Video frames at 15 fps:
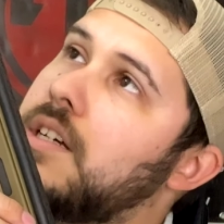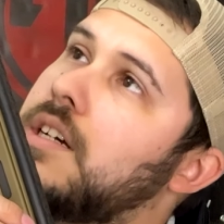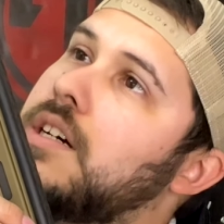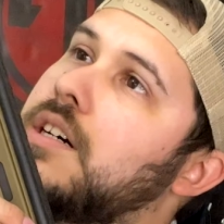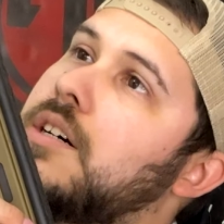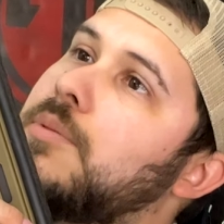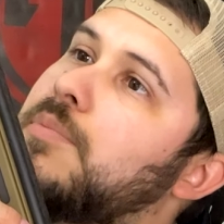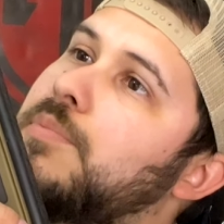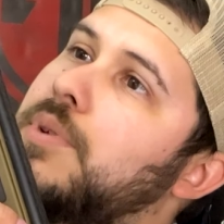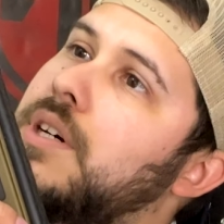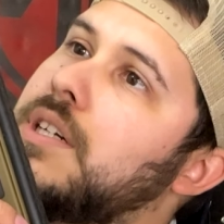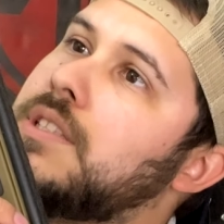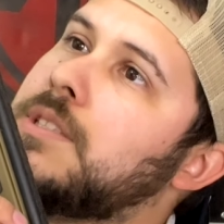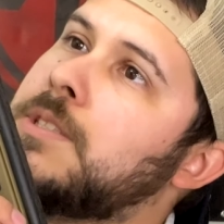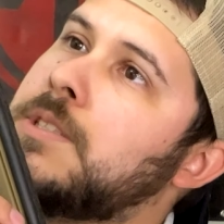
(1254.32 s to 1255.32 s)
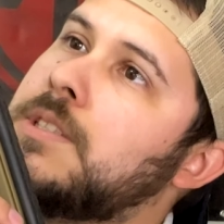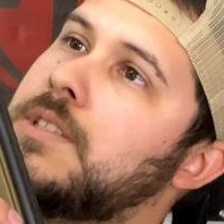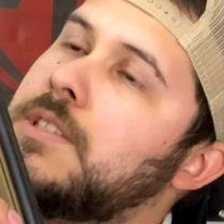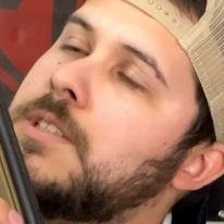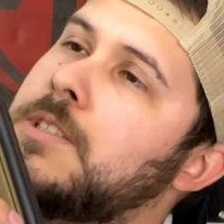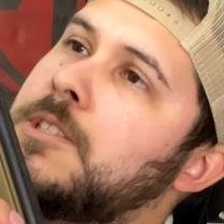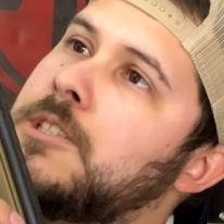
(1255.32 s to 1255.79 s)
Um, but
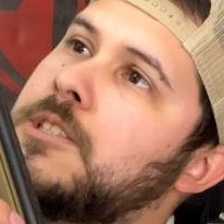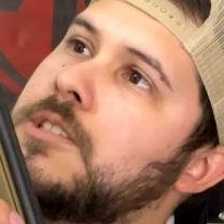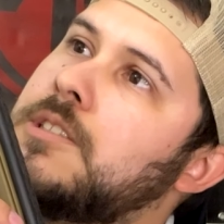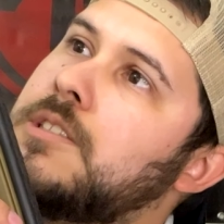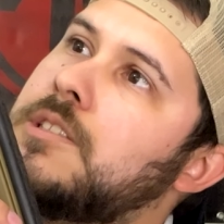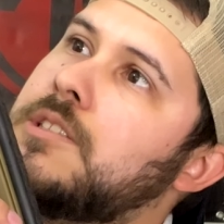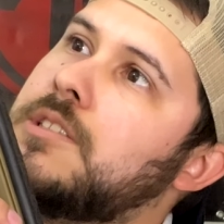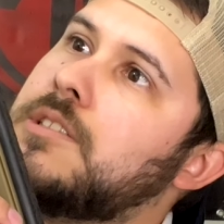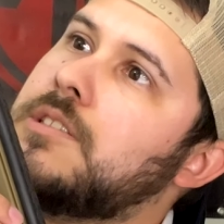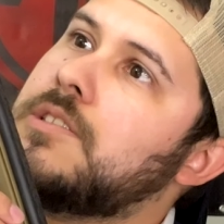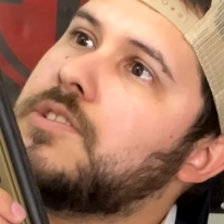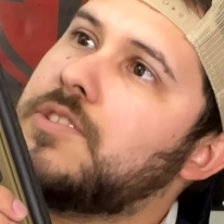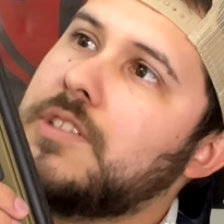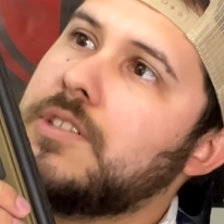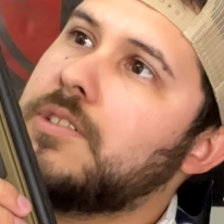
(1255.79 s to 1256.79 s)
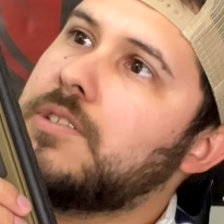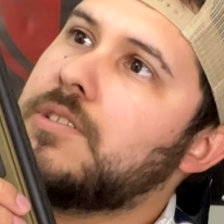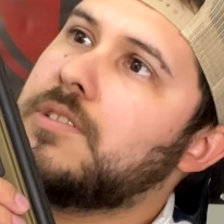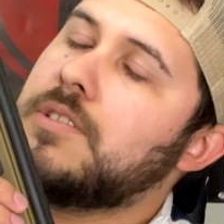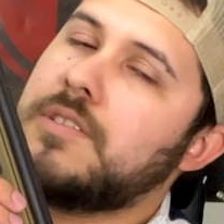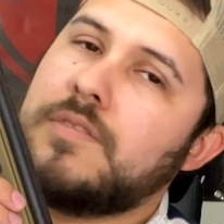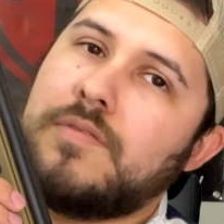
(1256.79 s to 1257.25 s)
still,
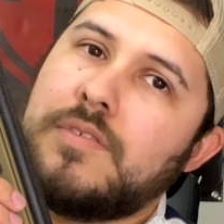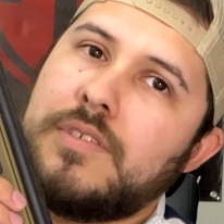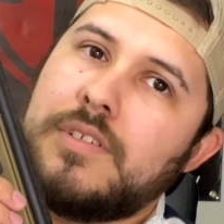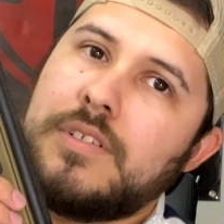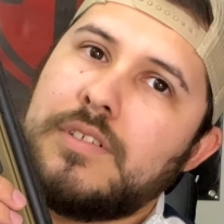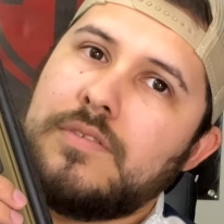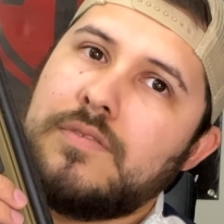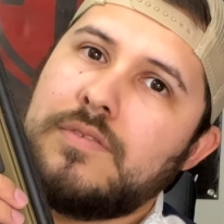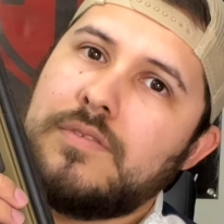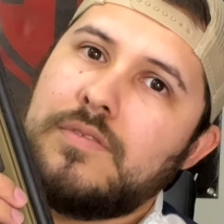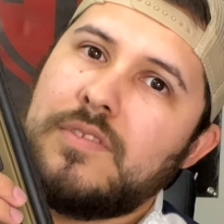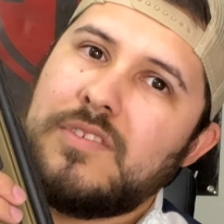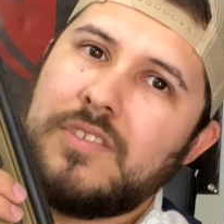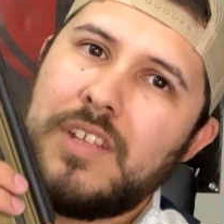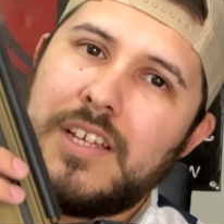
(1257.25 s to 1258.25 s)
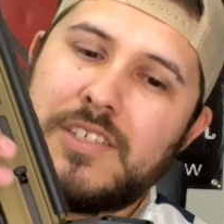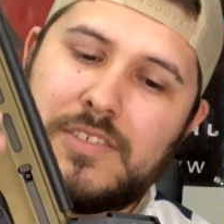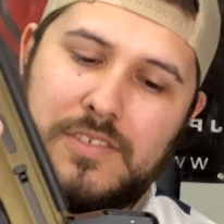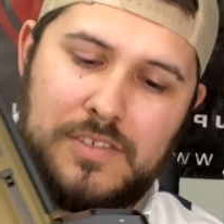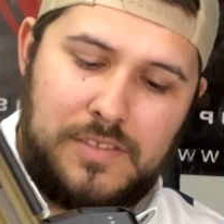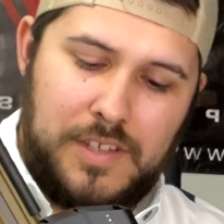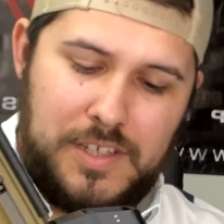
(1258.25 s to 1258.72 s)
it's
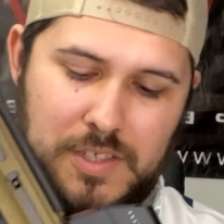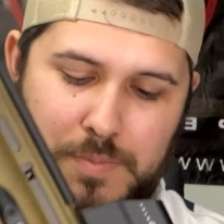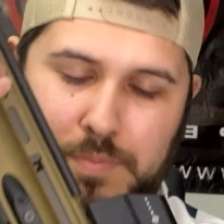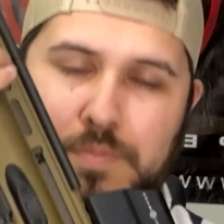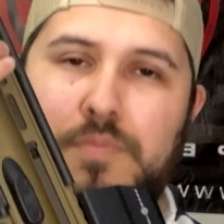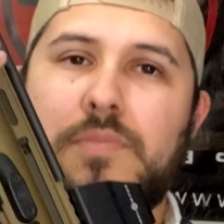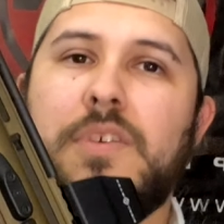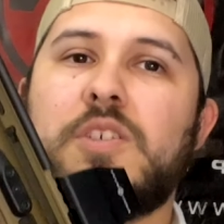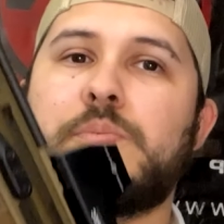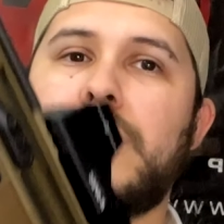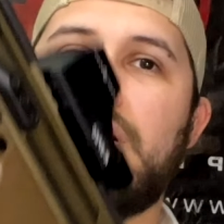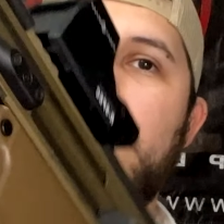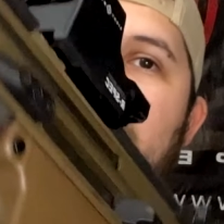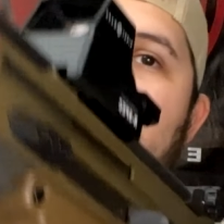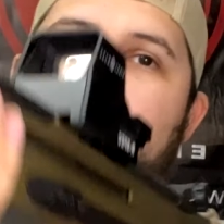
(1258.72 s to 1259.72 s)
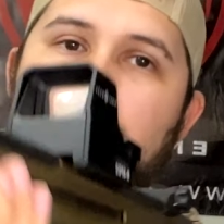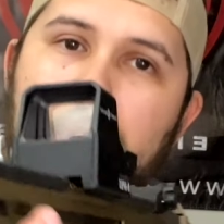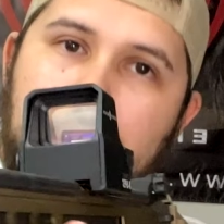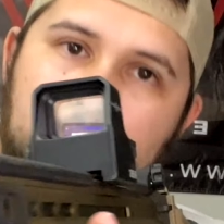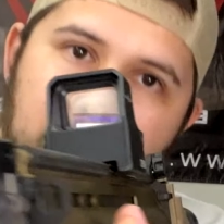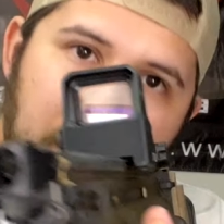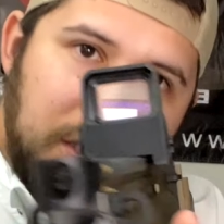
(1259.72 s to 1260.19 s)
nice, nice, nice battle rifle,
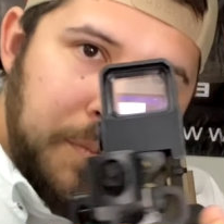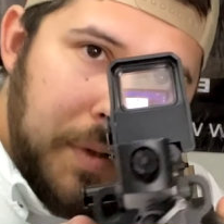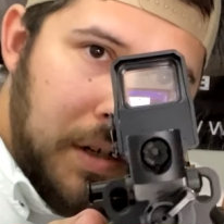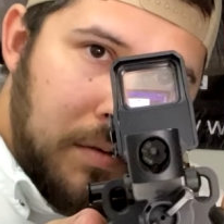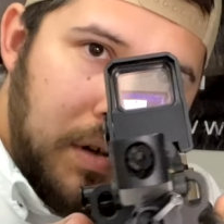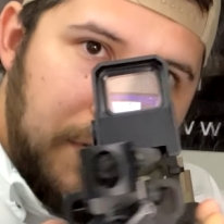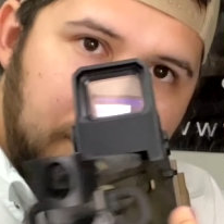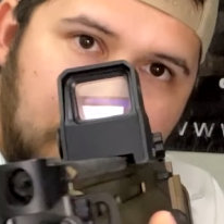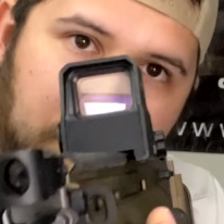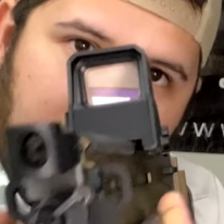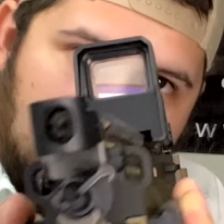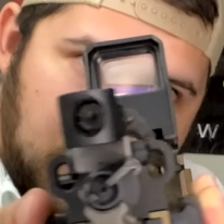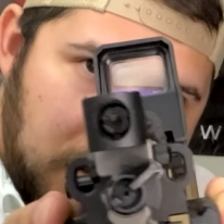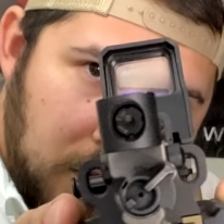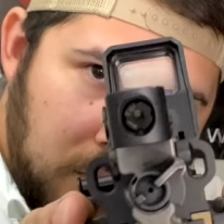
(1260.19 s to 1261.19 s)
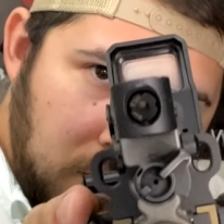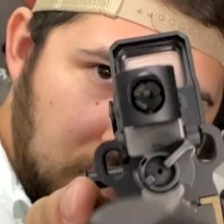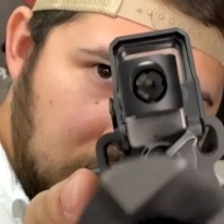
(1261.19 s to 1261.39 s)
man. Nice battle rifle, you know, just